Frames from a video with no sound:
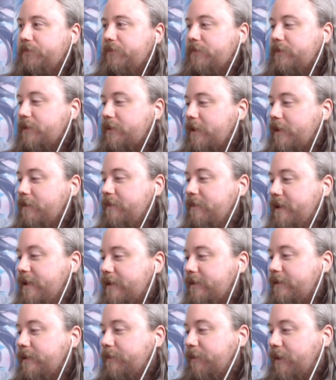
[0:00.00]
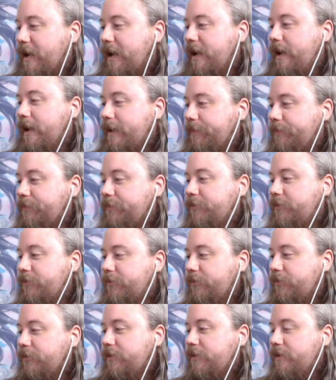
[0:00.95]
Okay, immediately pretty hyped.
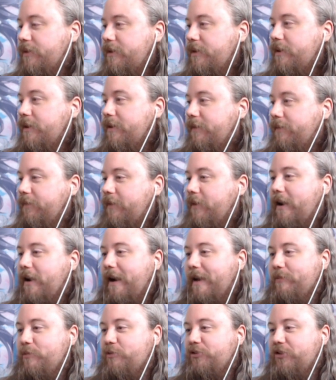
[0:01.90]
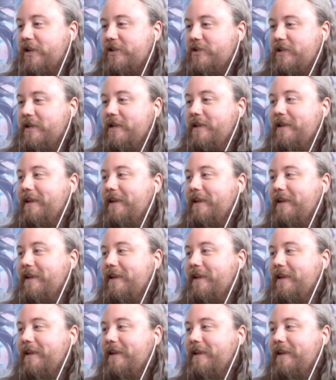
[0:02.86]
Very high music actually.